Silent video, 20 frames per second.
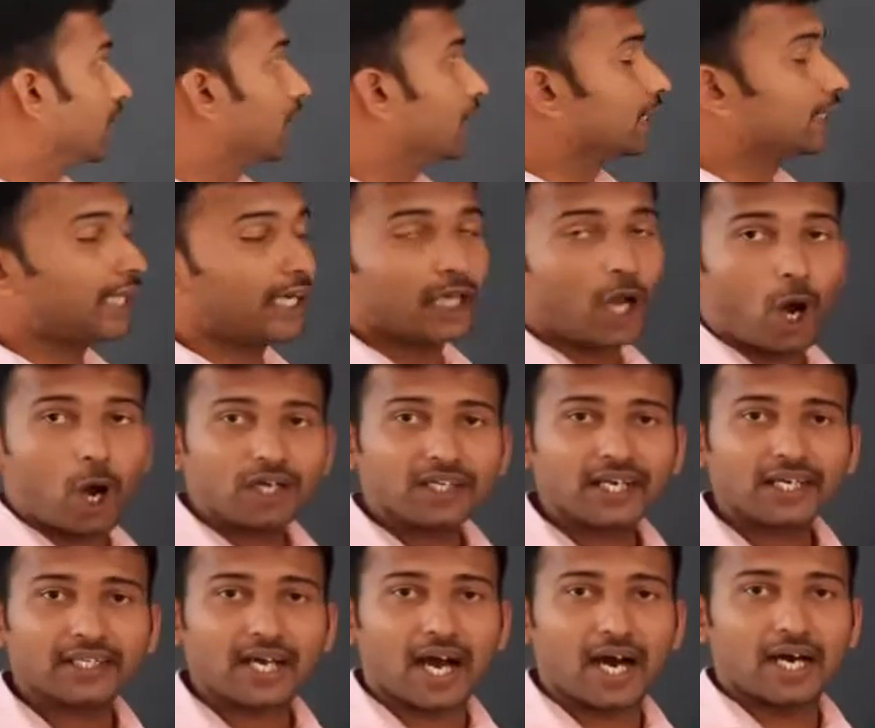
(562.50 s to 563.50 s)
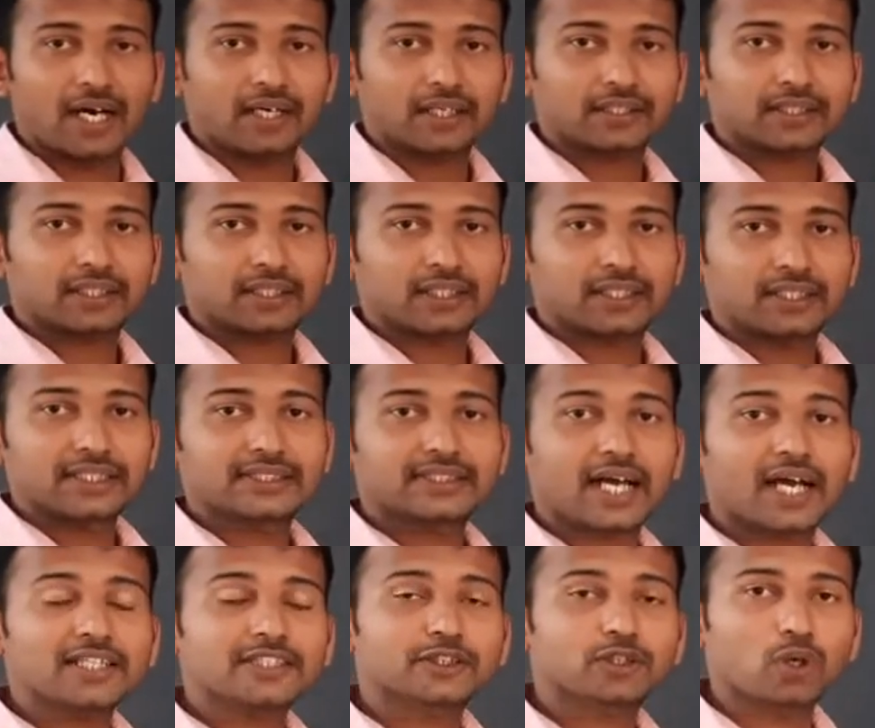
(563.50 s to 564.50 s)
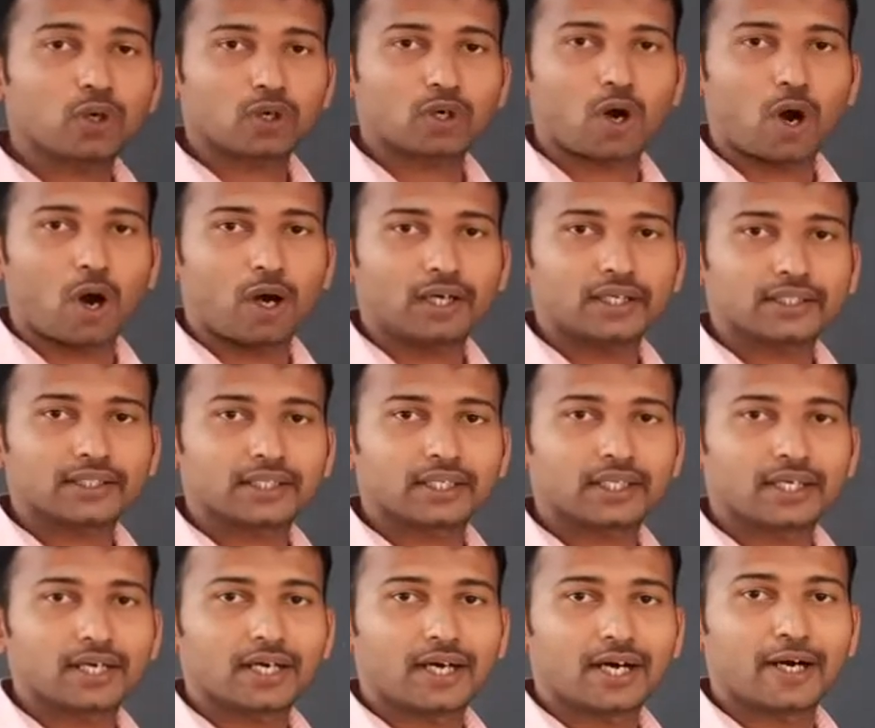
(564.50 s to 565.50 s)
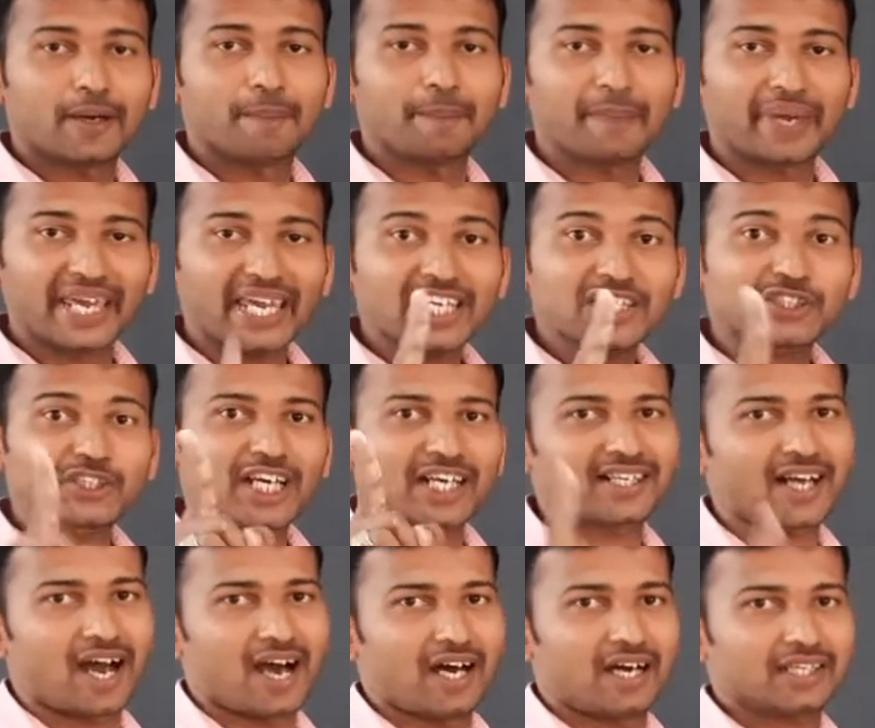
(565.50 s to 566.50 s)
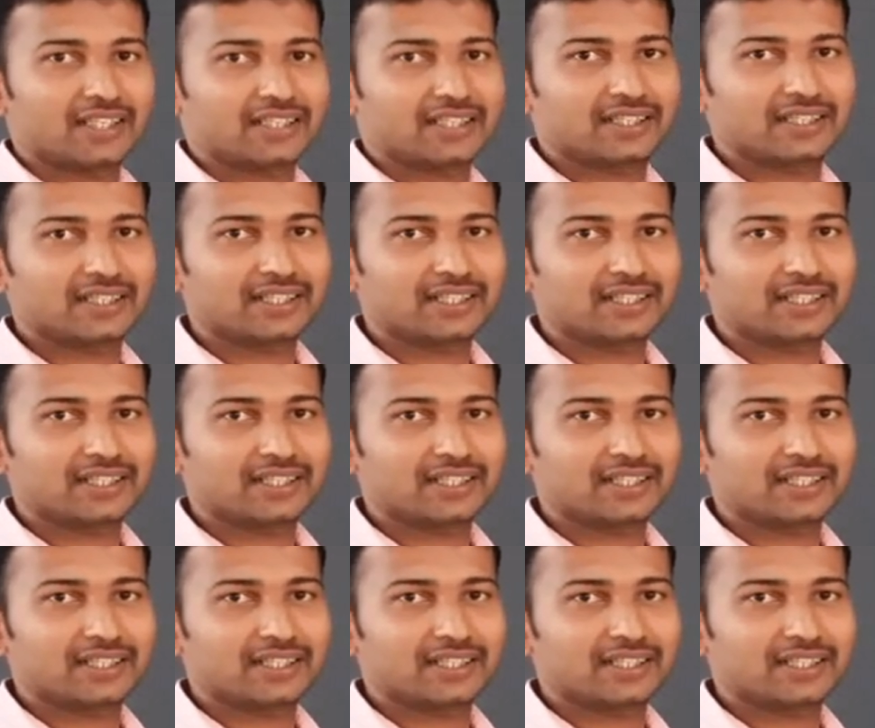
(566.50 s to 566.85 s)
The longer arc is also called a major arc,